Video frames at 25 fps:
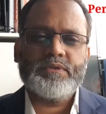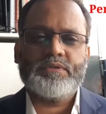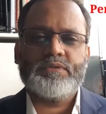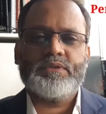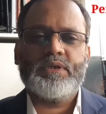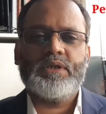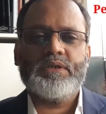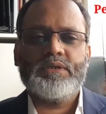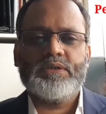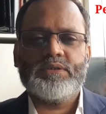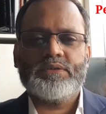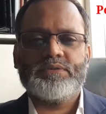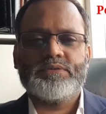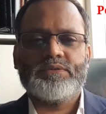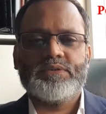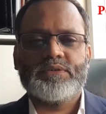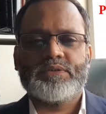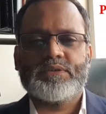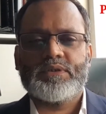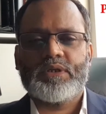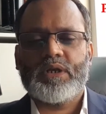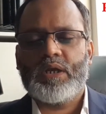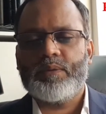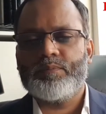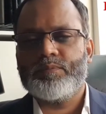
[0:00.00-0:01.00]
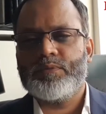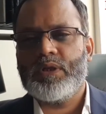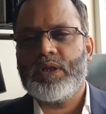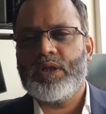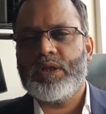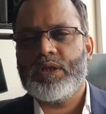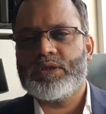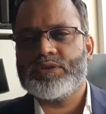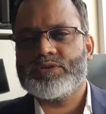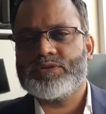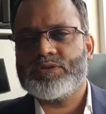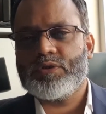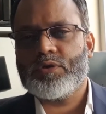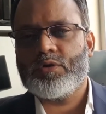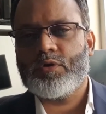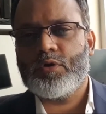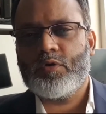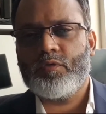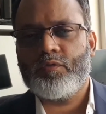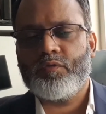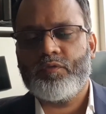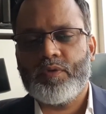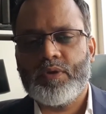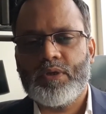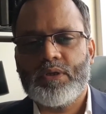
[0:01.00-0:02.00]
standards describe the nature
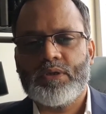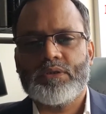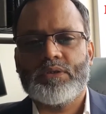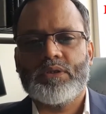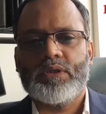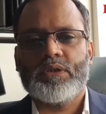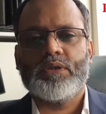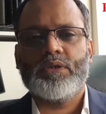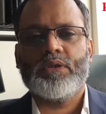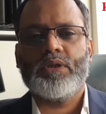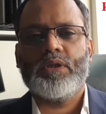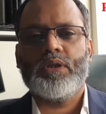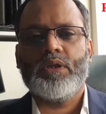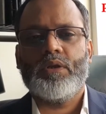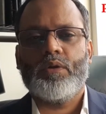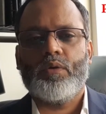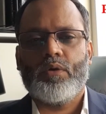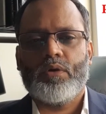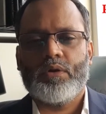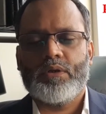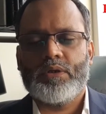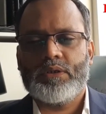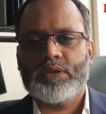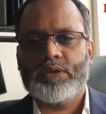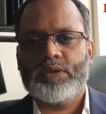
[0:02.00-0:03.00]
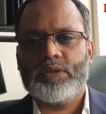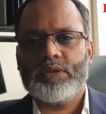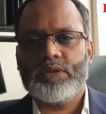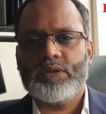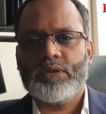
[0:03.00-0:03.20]
of internal audit